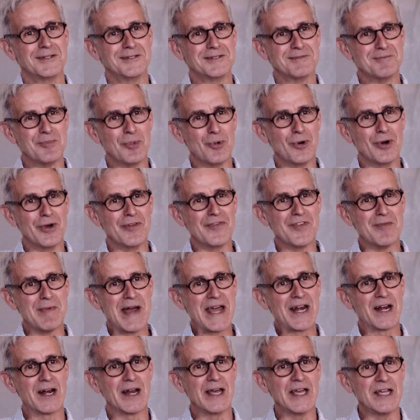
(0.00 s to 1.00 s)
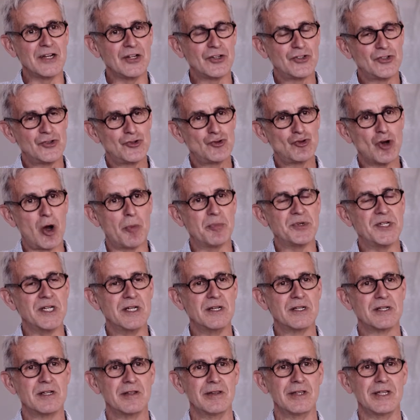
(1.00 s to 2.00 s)
boy from Adelaide, dropped
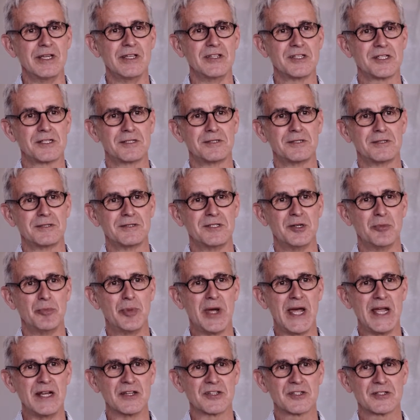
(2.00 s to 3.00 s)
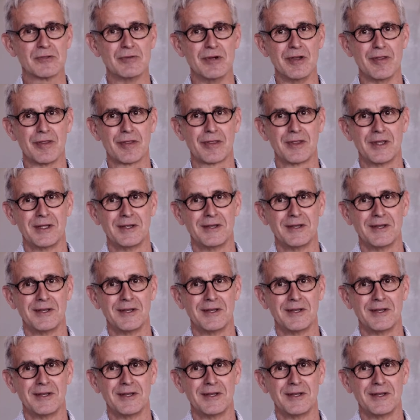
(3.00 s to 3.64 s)
into these debates with